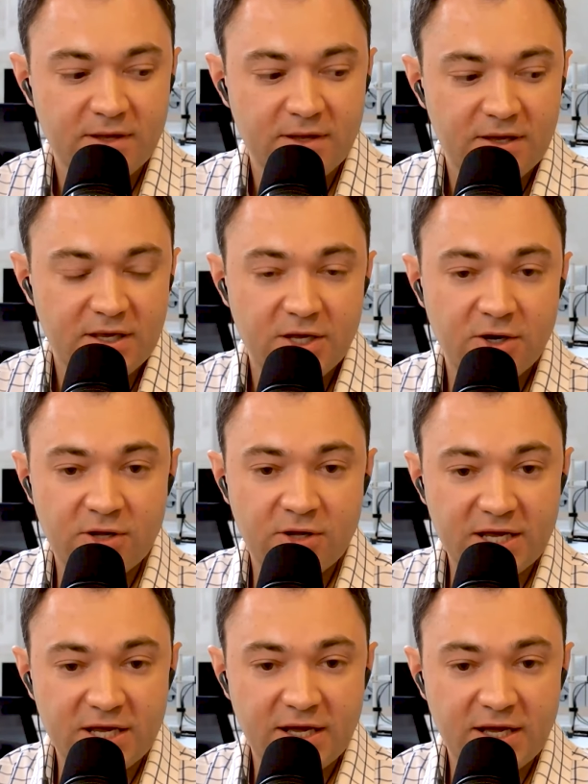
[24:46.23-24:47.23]

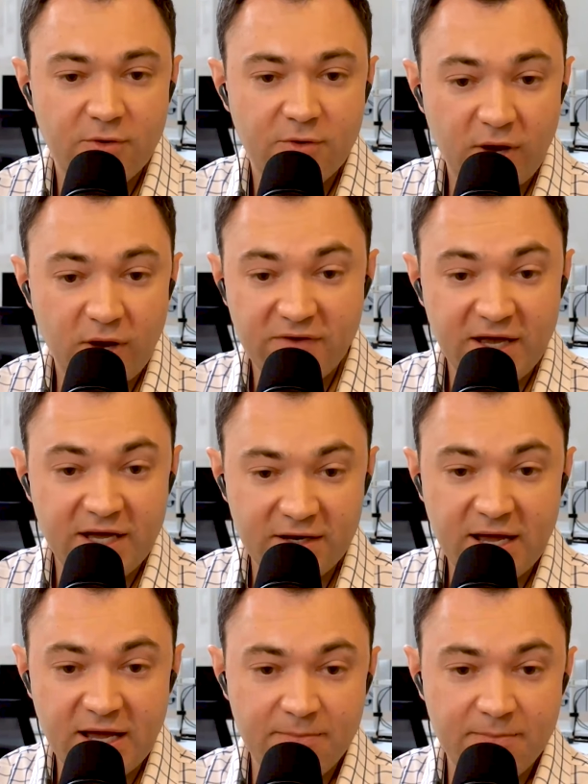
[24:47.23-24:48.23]
like I've had it
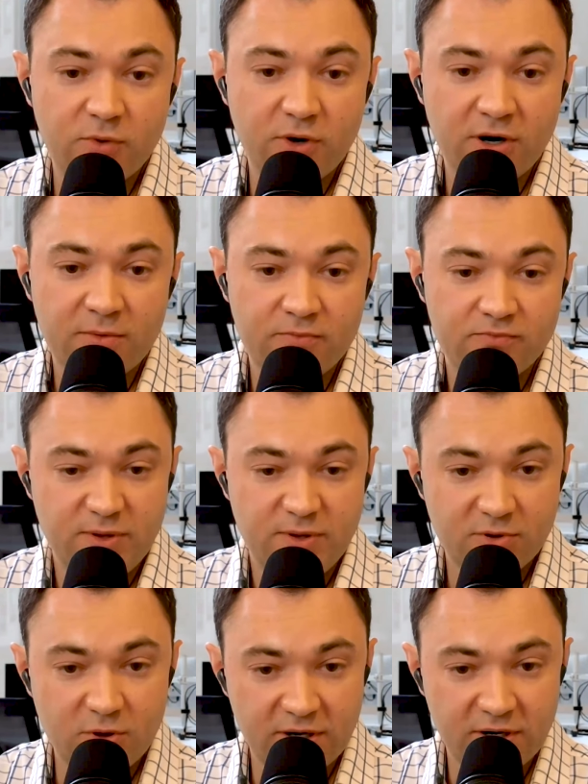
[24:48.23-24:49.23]
happen where people
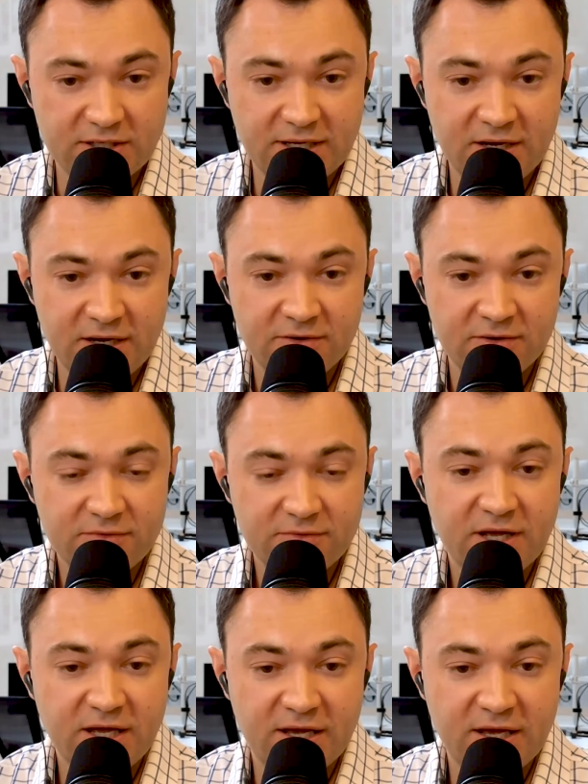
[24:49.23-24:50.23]
go out of town
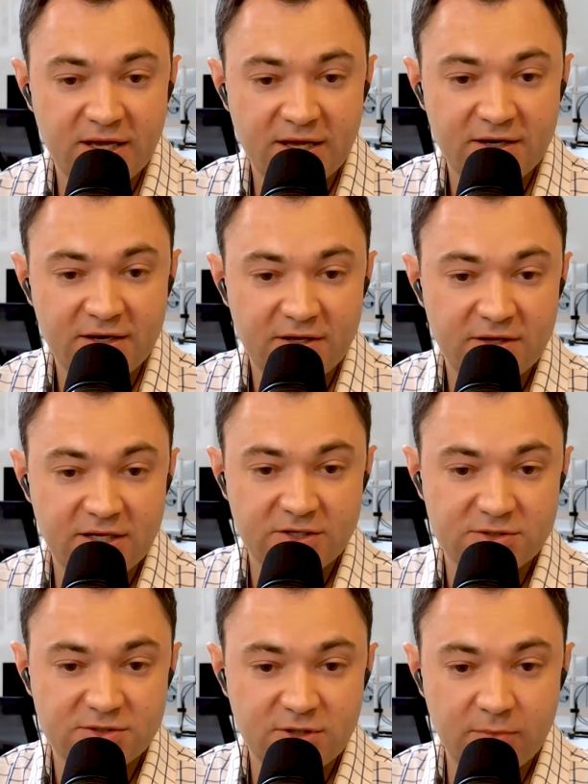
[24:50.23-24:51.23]
and
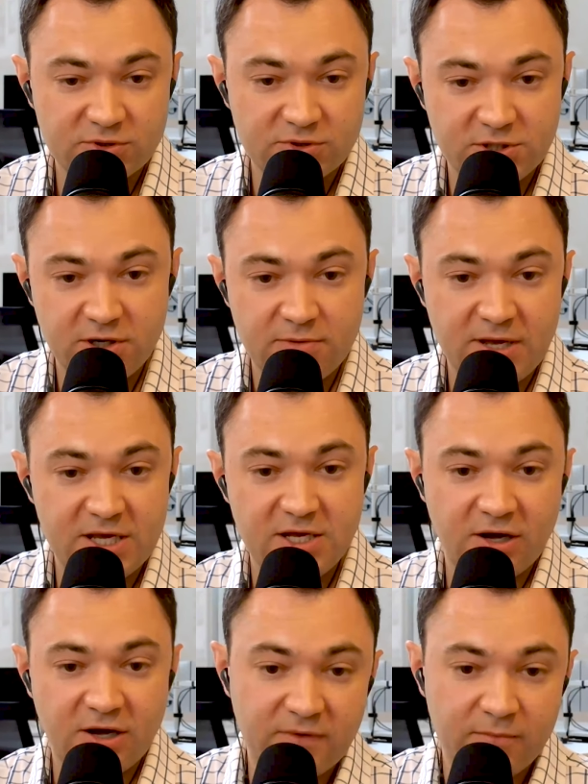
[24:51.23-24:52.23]
I'm just turning my heat
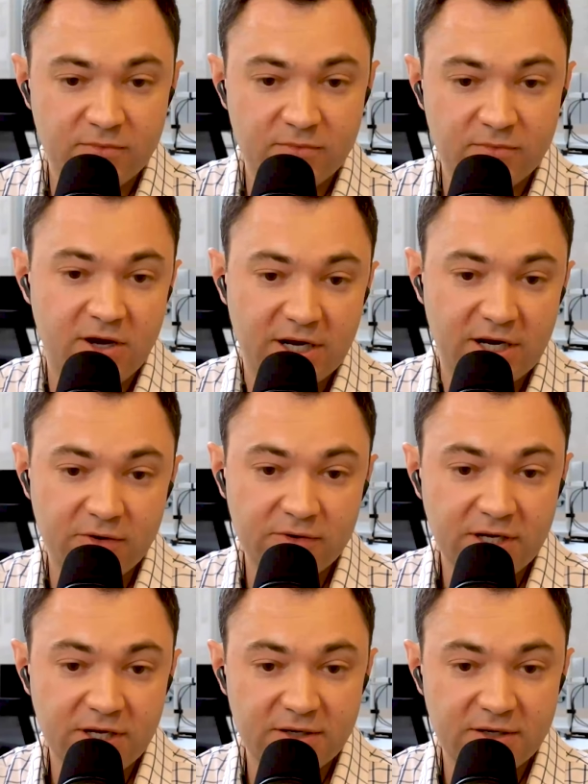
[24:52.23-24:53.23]
off. I'm gone. I don't
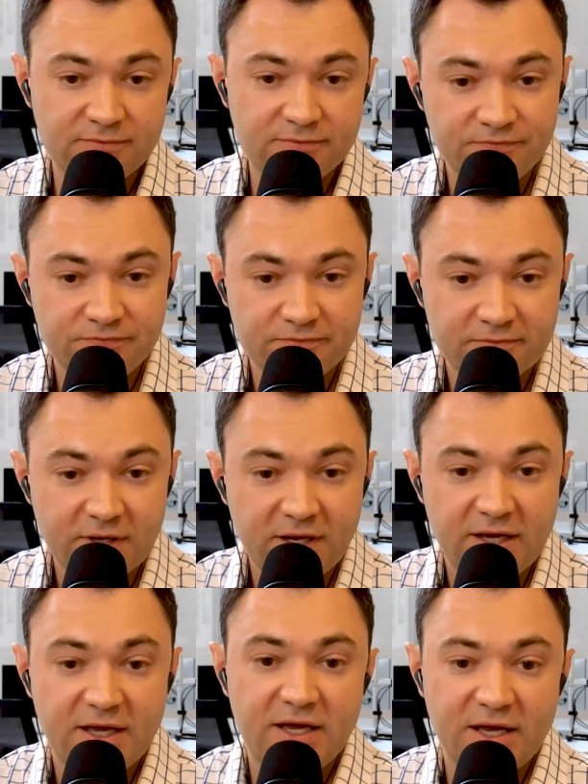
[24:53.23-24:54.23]
need it.
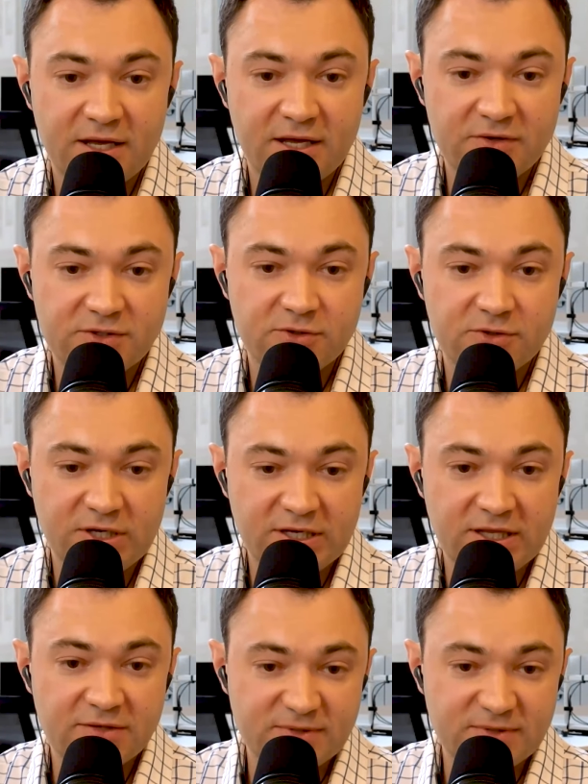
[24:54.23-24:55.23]
And so you need
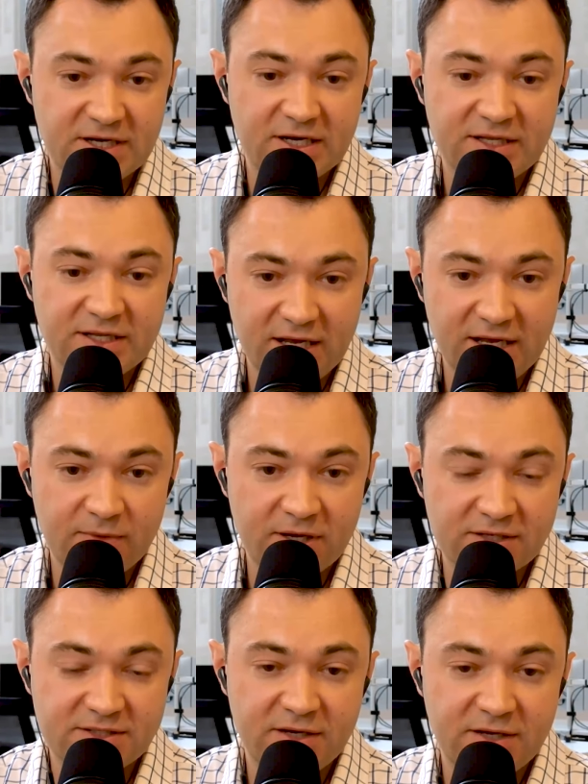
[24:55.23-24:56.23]
to be sending out that email
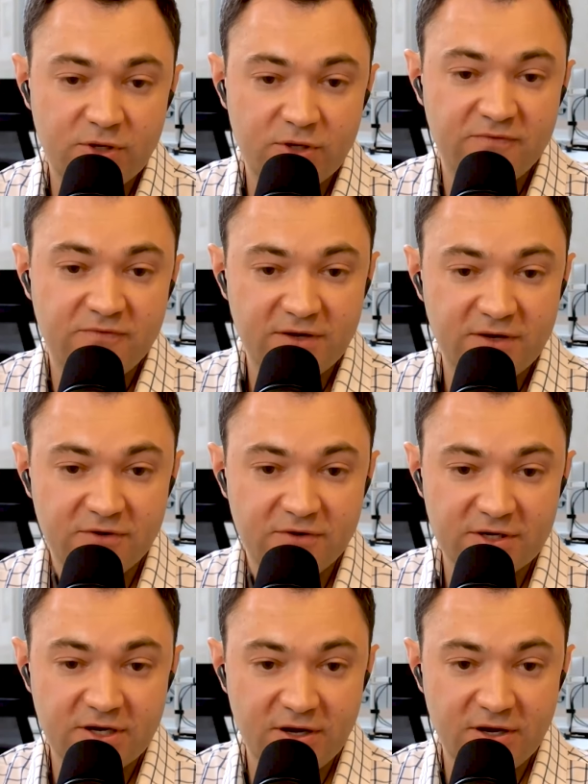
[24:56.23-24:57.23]
saying, even if you're
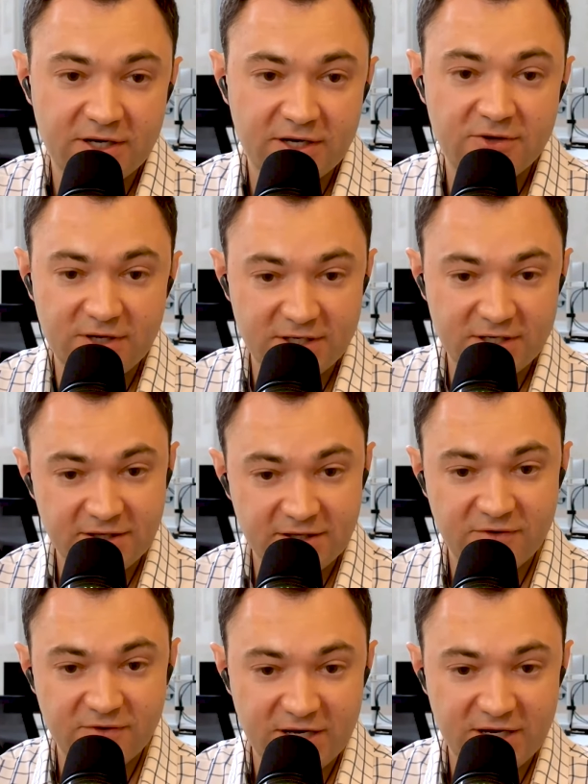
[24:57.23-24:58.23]
gone, you need to leave
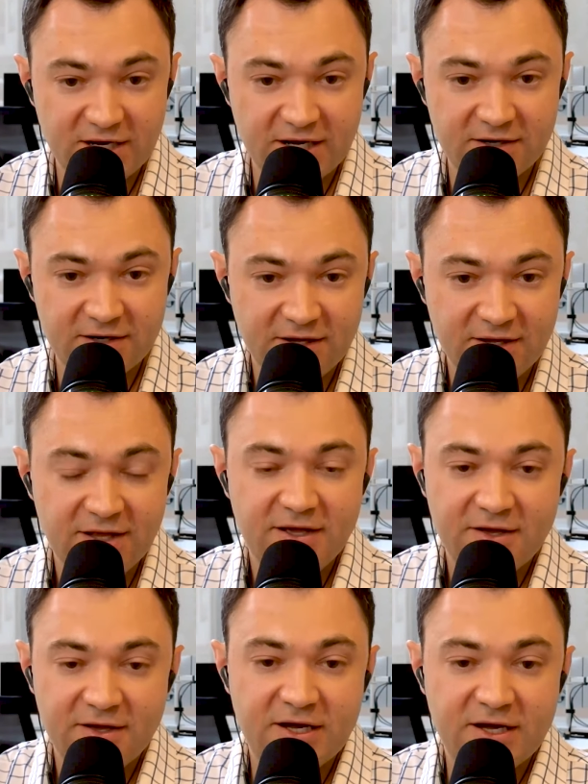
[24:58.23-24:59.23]
your heat on.
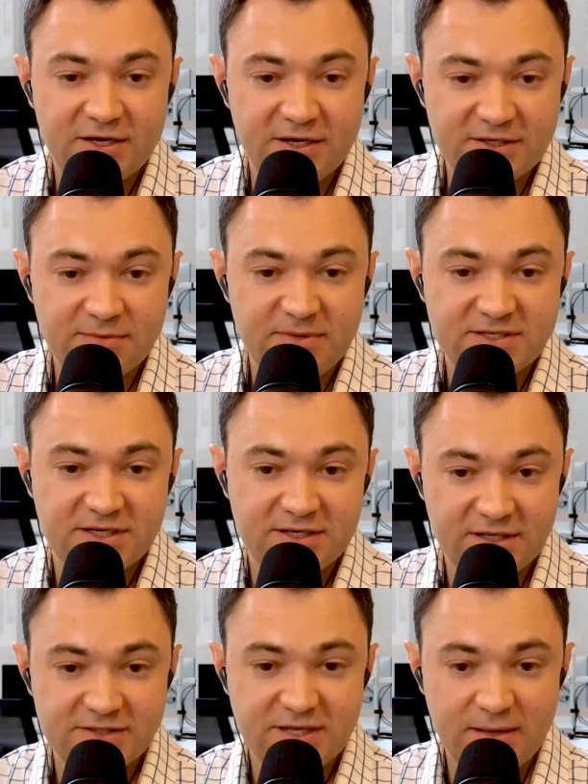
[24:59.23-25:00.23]
It needs to be set to
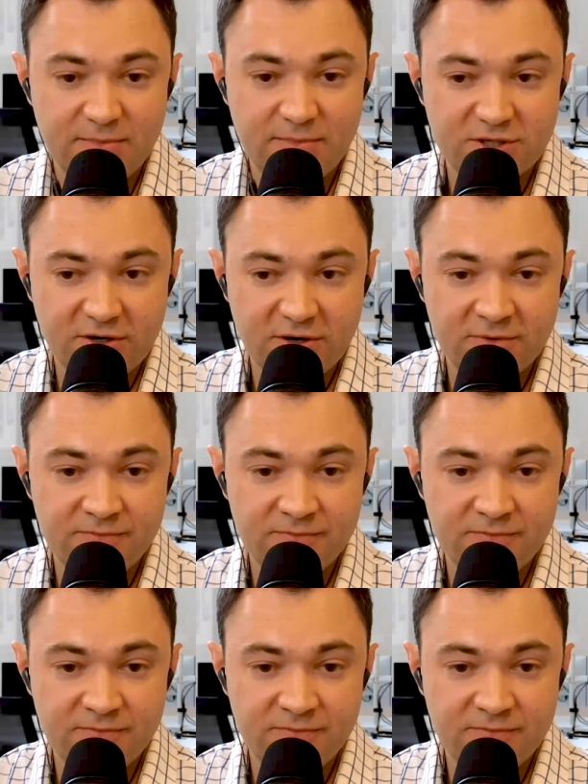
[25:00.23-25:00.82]
this temperature.